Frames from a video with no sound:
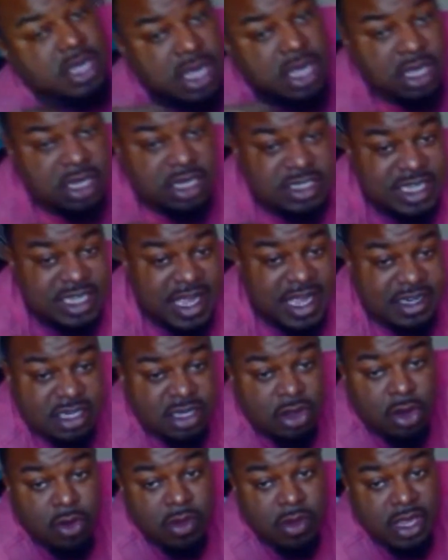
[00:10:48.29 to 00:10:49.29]
because they had to
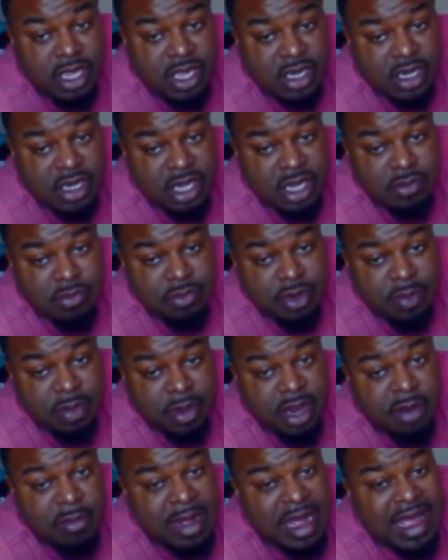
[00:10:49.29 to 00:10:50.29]
go in and
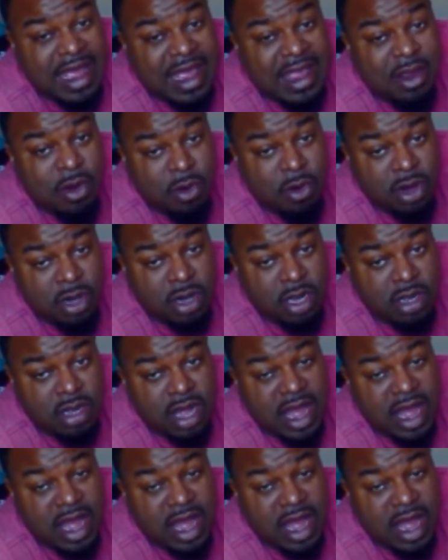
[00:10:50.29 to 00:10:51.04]
repair my aorta.